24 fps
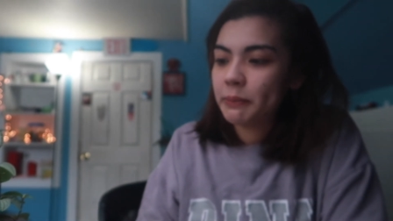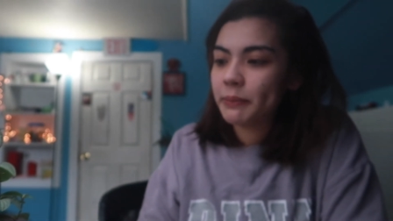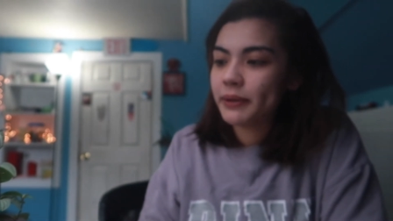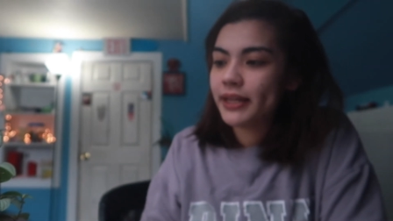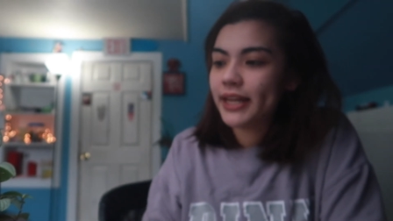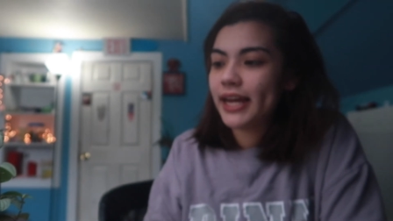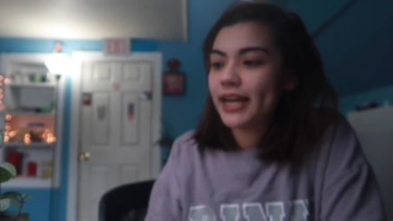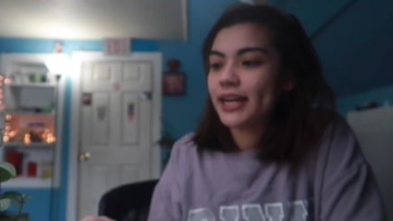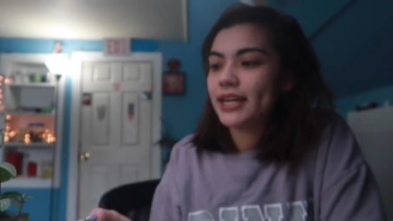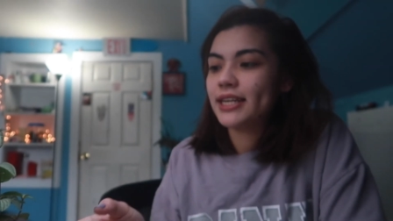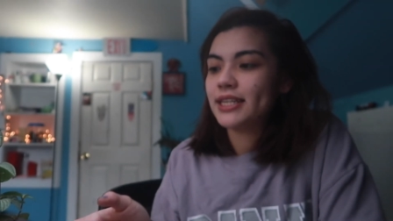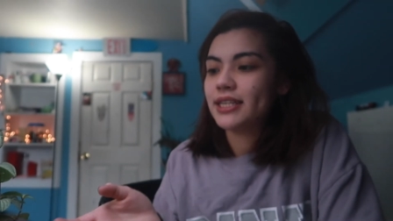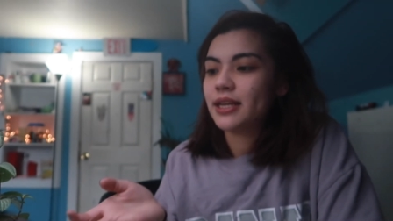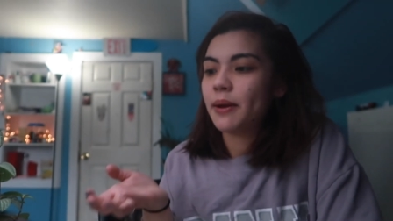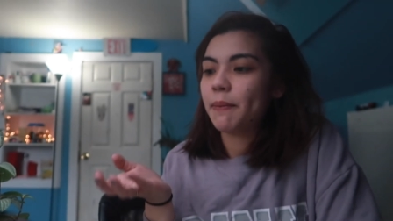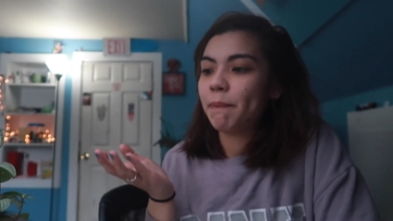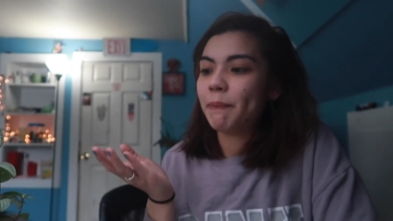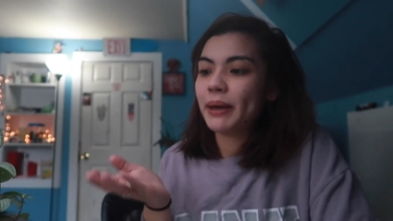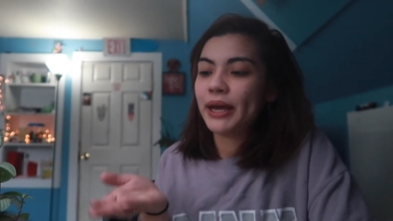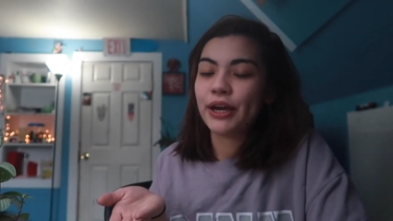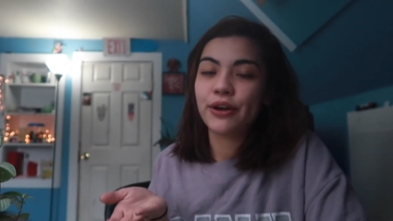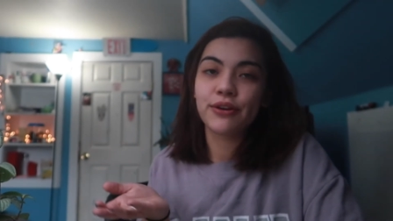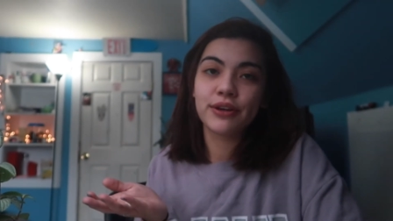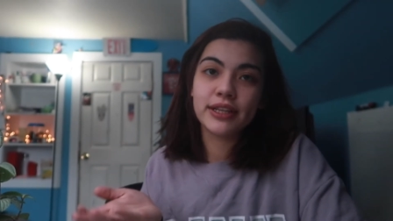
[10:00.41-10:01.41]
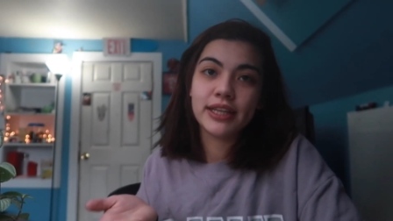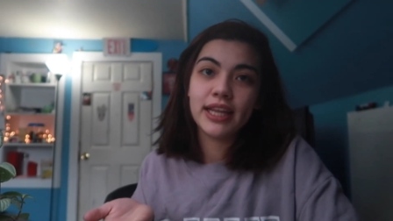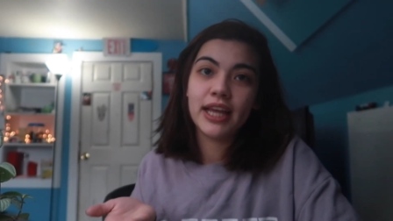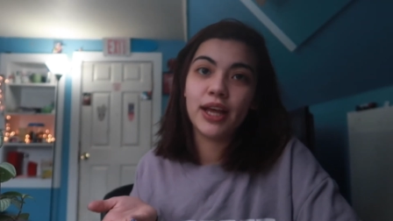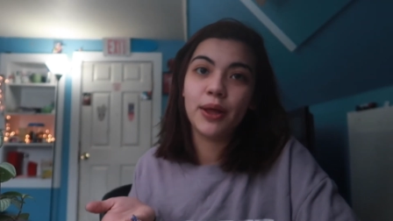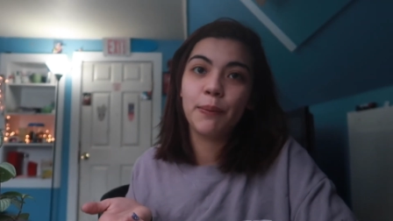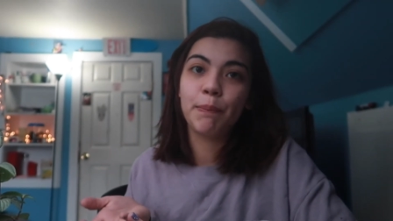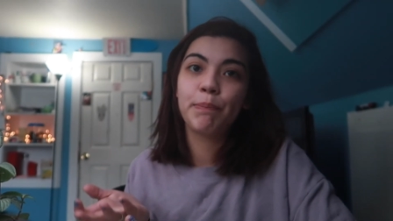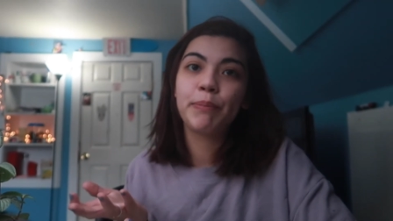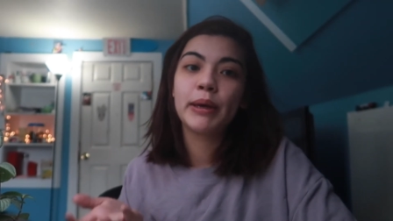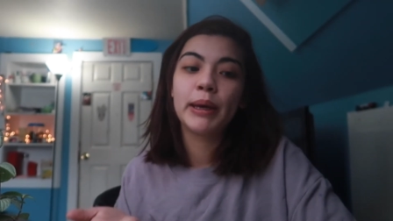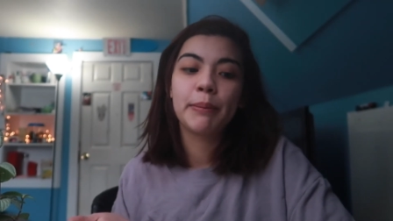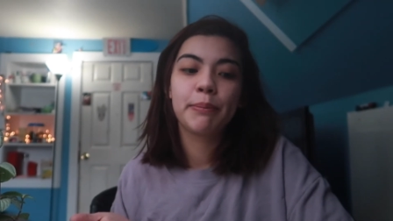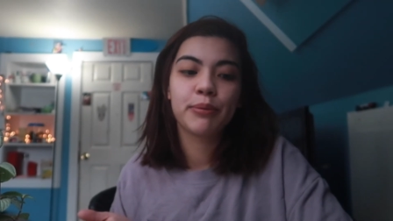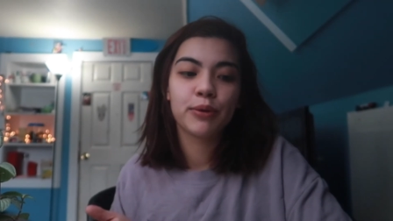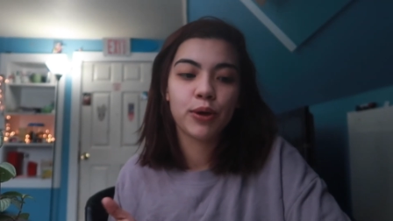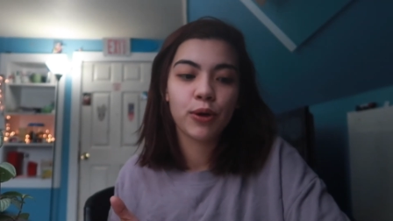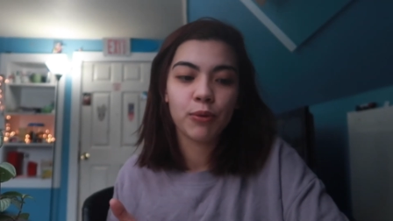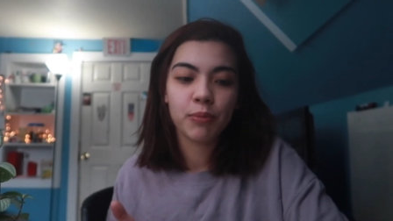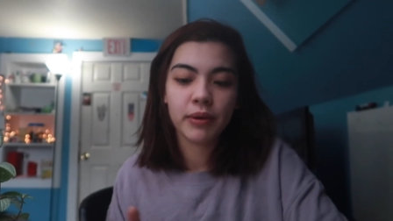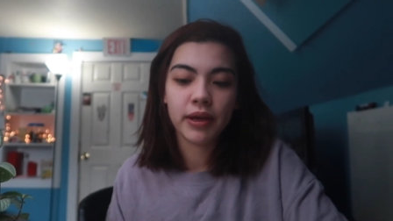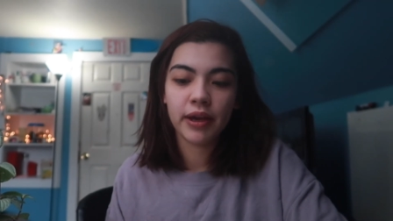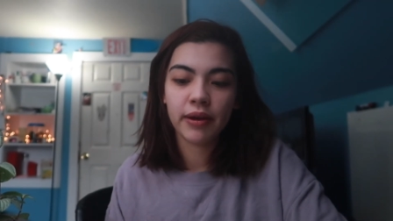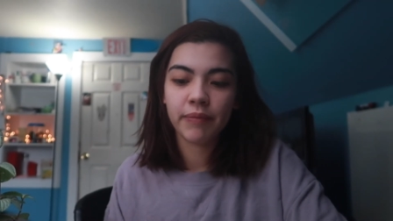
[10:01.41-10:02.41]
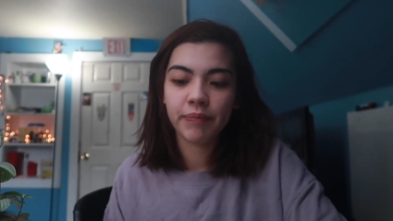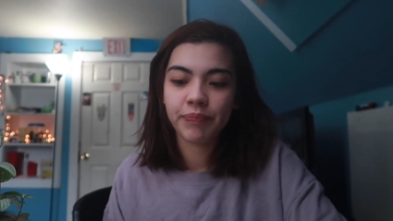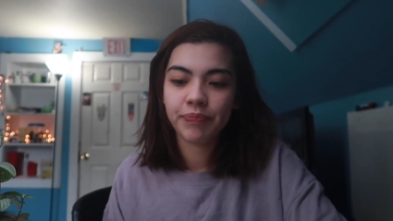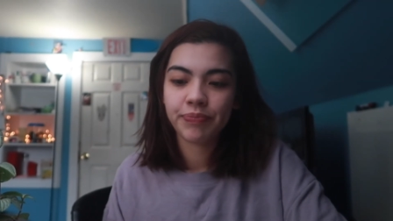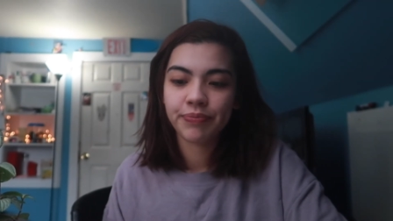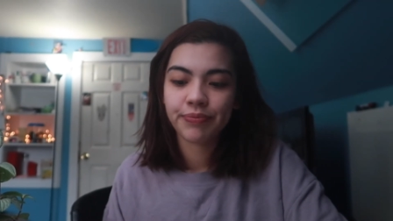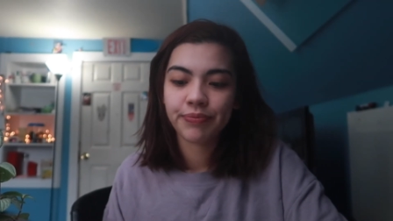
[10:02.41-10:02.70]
but that is a parallel peperomia.